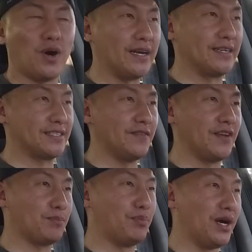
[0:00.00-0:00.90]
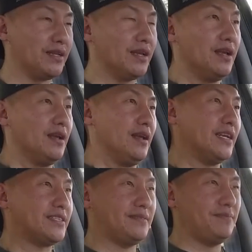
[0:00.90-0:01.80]
Honda Civic, but
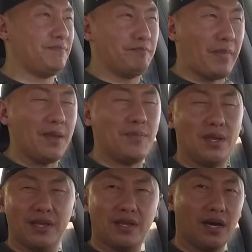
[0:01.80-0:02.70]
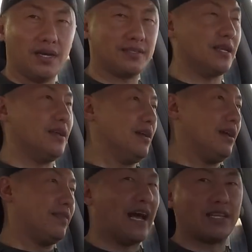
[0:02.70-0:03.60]
it may be because
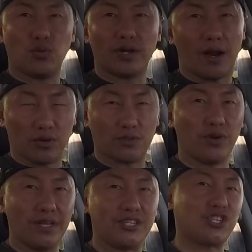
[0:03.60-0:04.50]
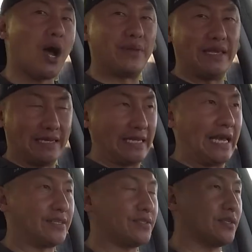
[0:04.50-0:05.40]
that's what I was really shopping it
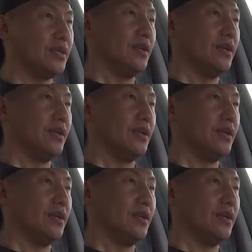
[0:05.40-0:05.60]
against.